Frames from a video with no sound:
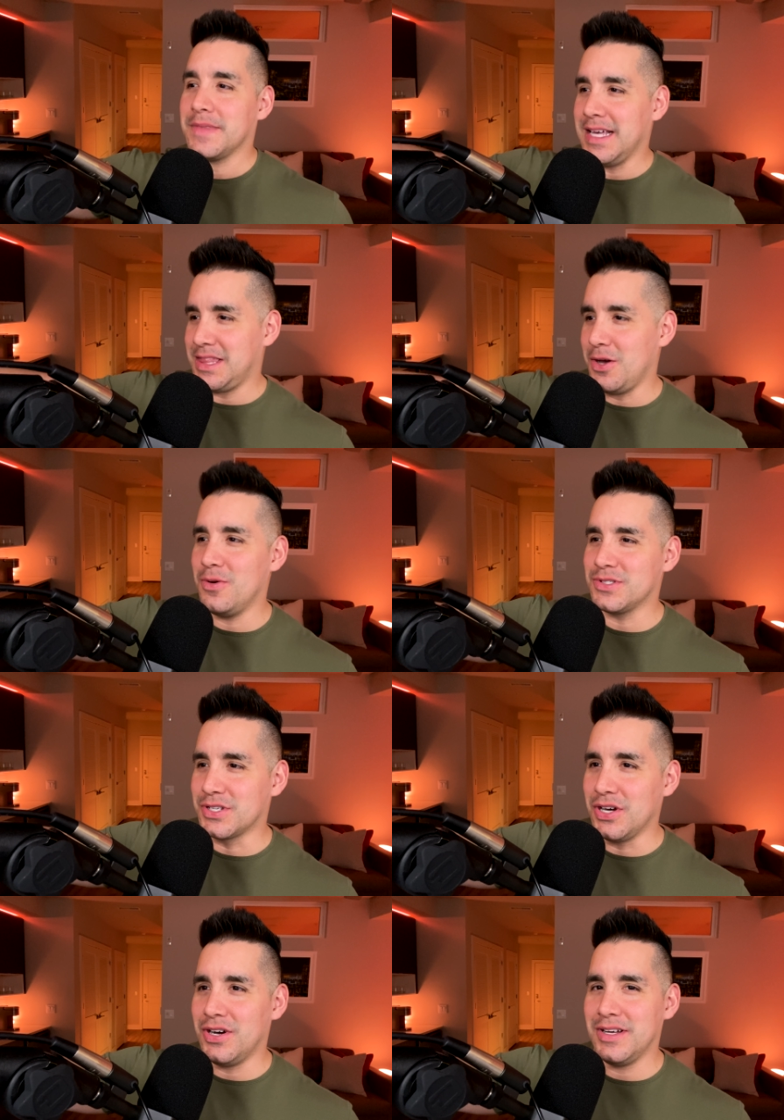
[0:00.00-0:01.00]
get those
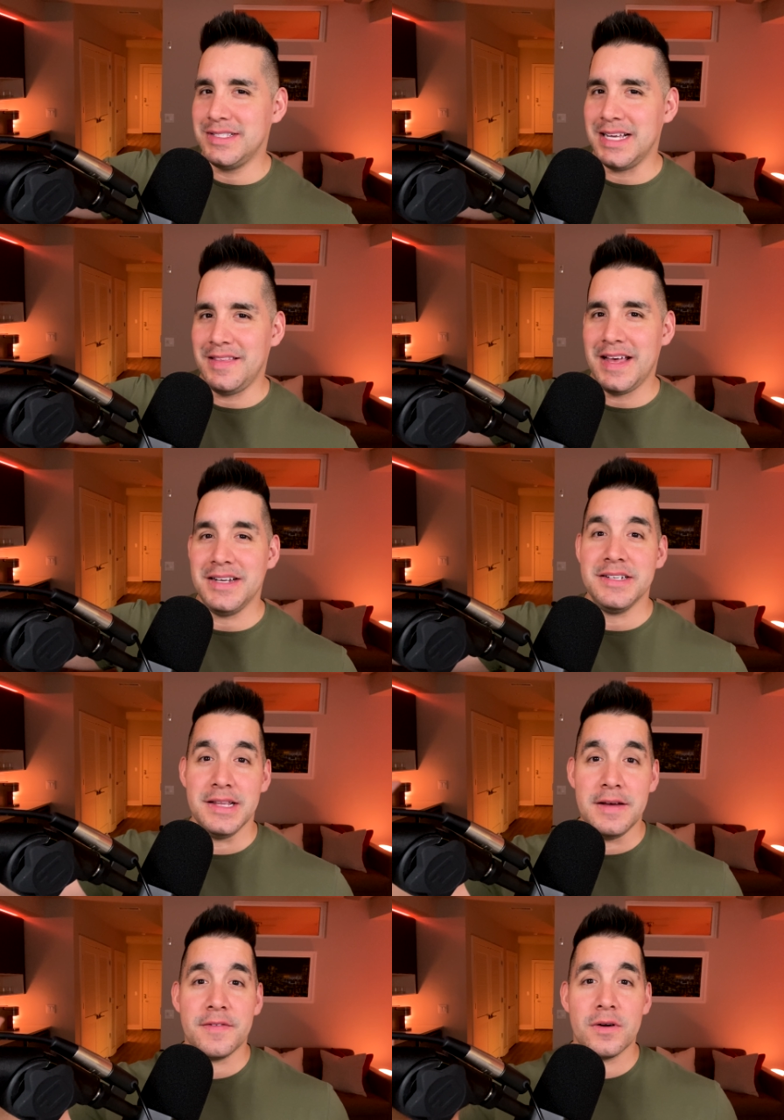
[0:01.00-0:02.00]
goods and then
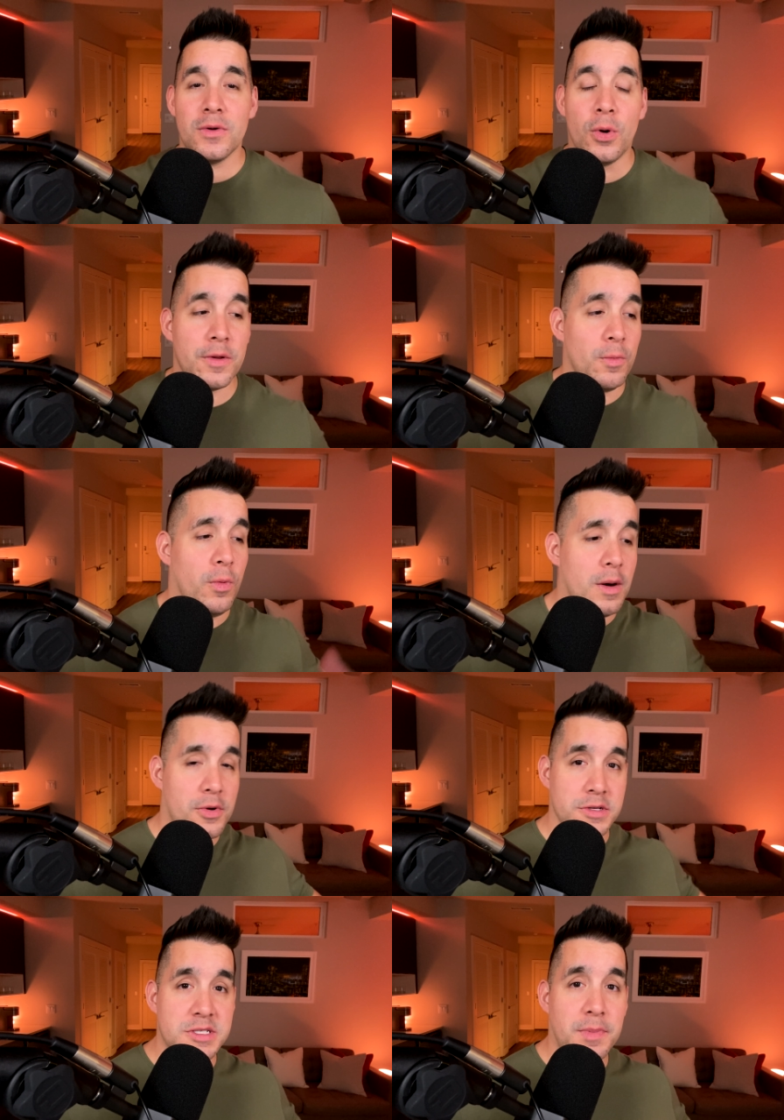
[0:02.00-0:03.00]
deliver or
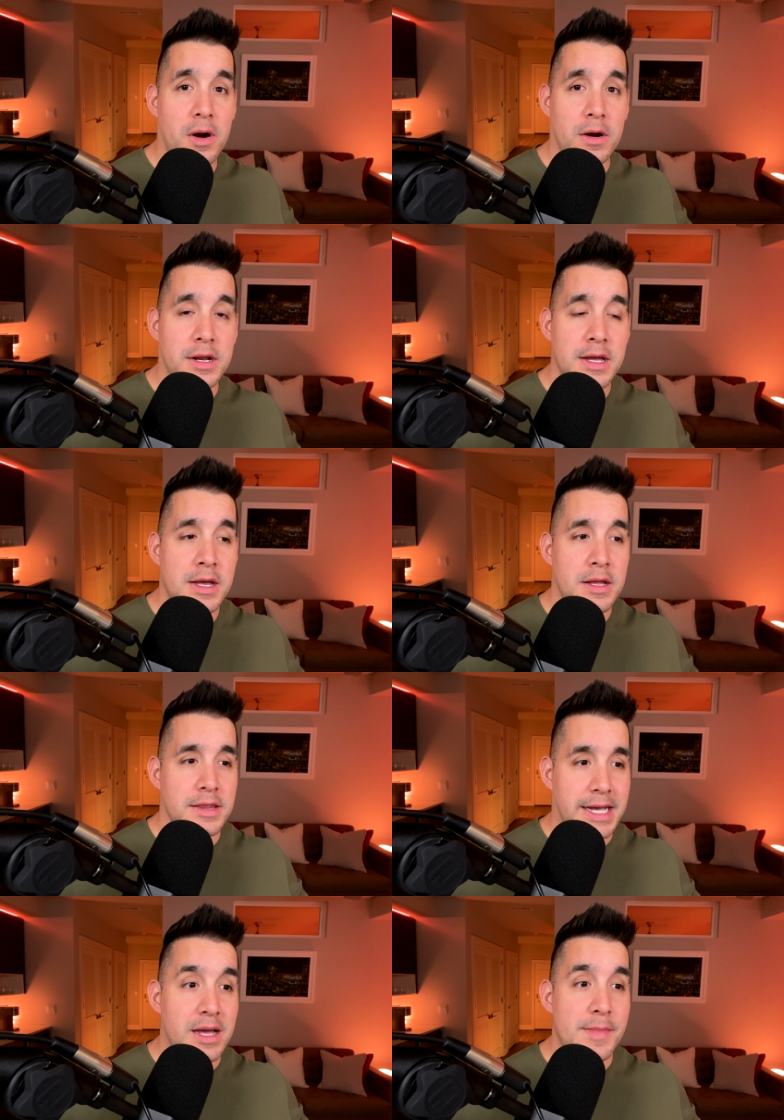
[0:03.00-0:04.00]
Walmart Spark.
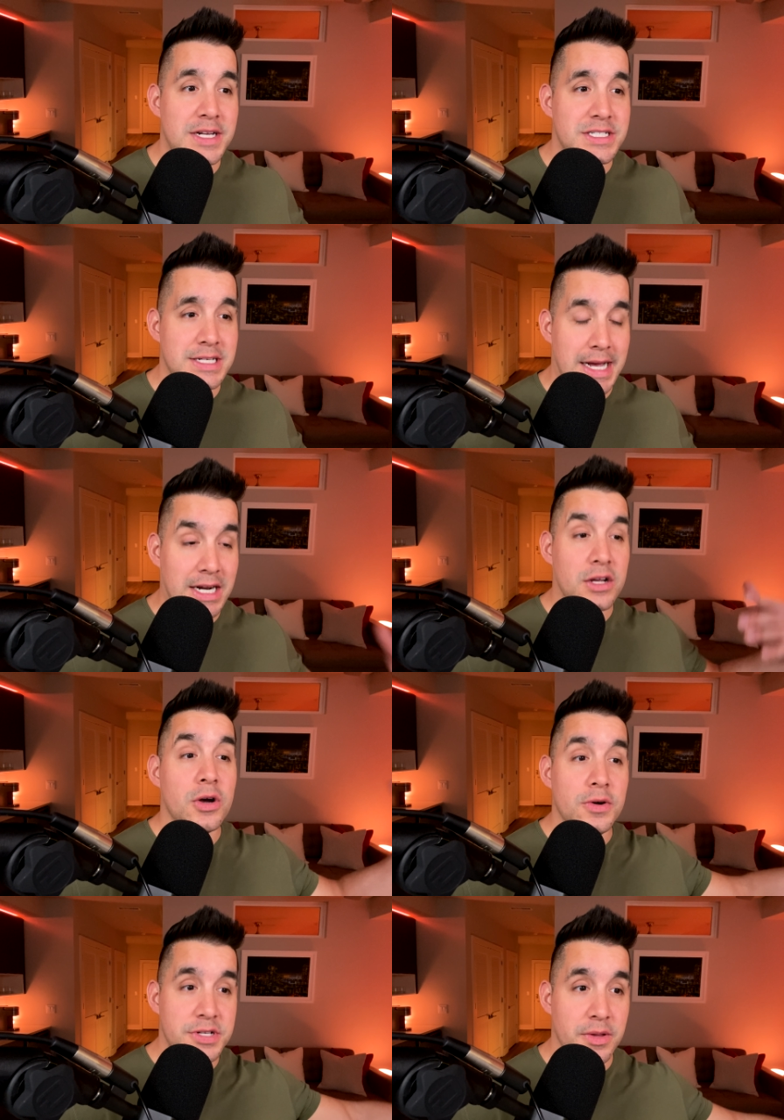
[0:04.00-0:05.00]
Like I mentioned, I got to
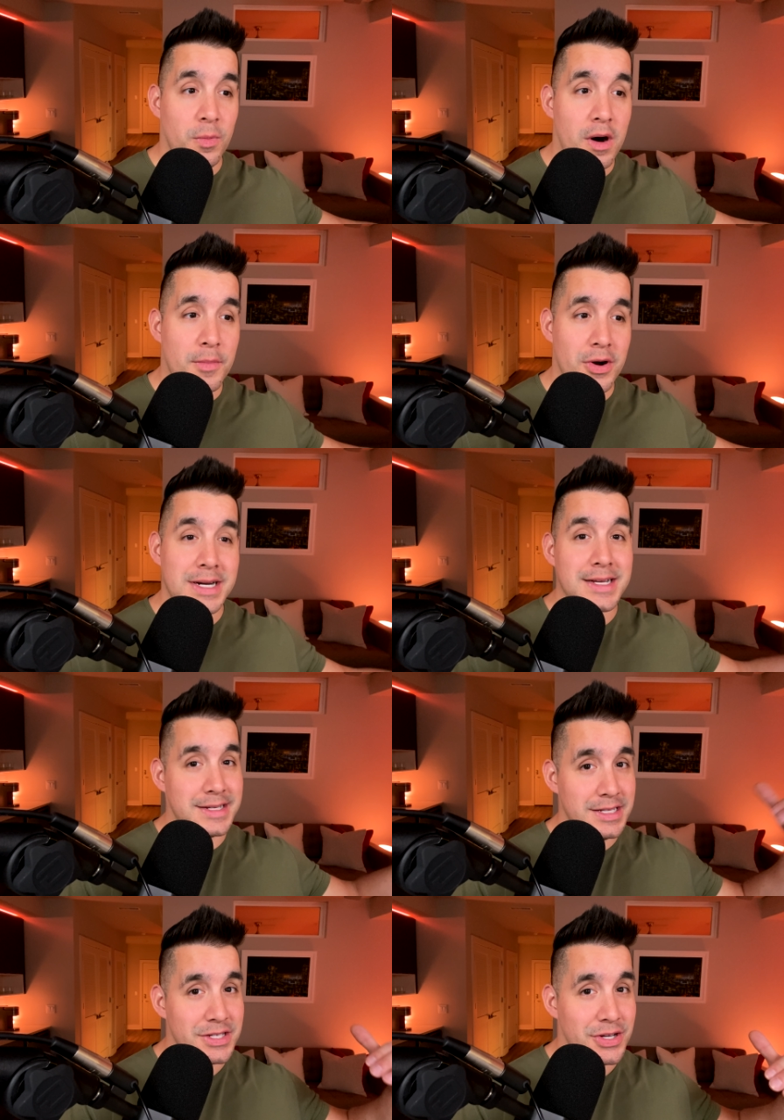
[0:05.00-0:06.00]
go to the
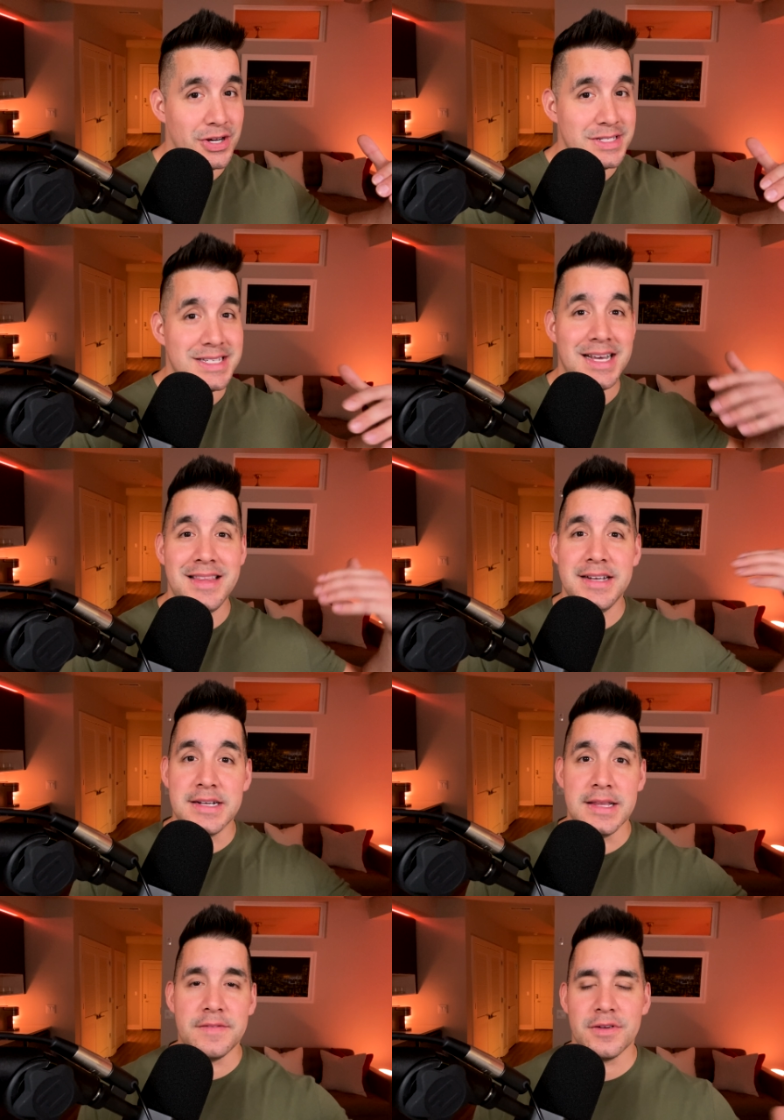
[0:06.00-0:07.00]
Walmart, get the goods and then
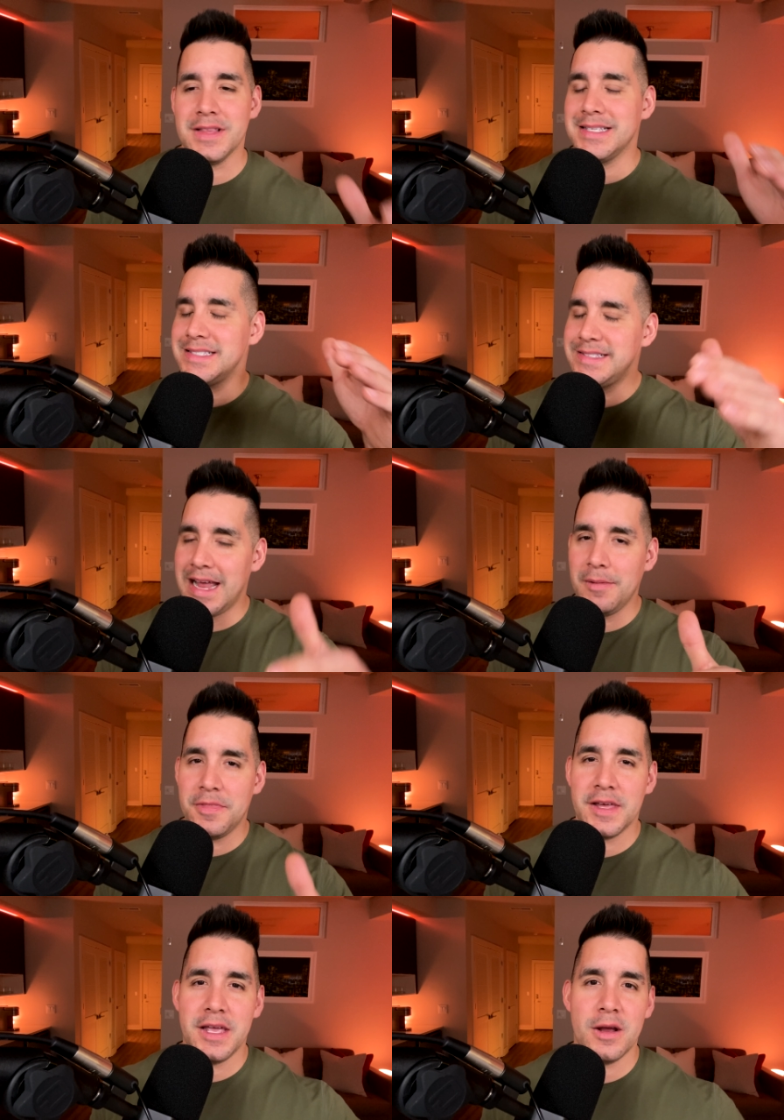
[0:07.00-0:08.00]
deliver. The same
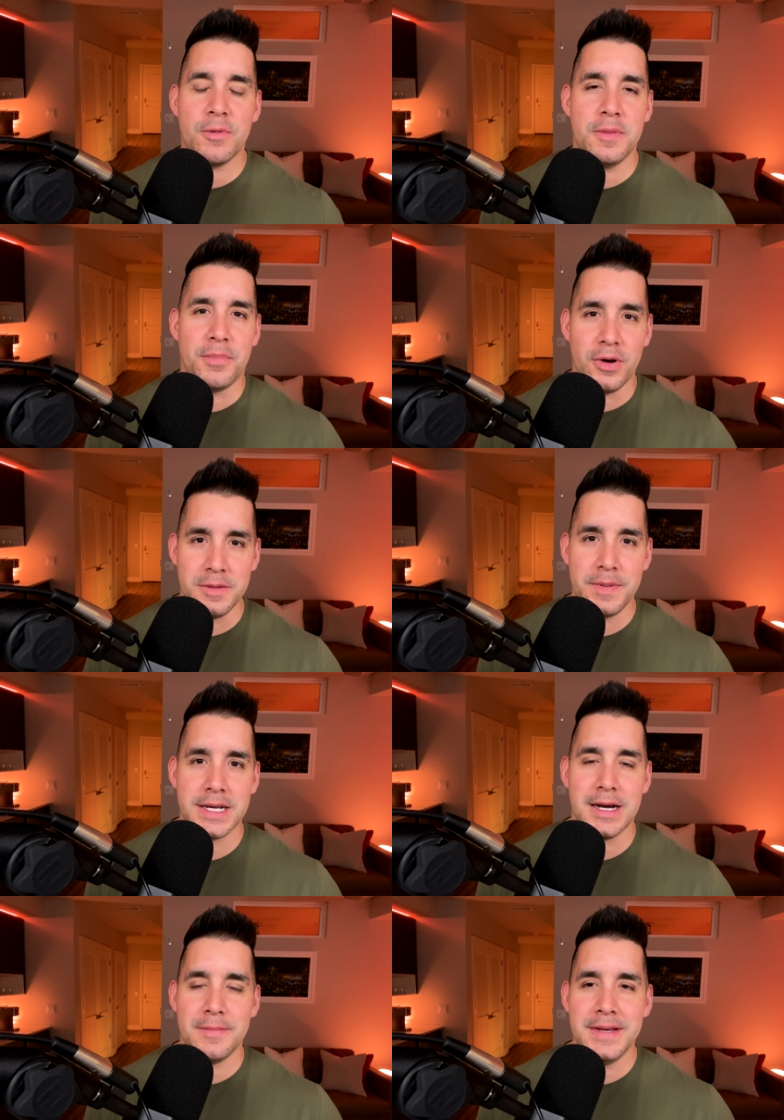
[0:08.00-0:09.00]
thing here with point
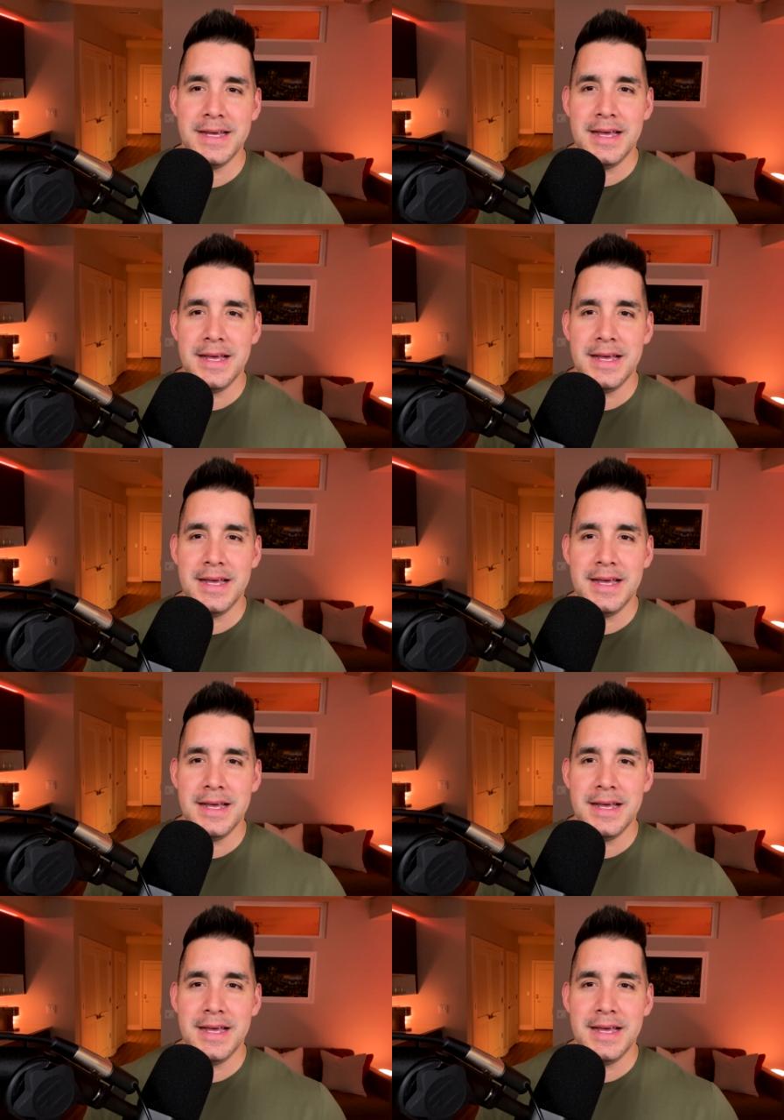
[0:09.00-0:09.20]
pickup.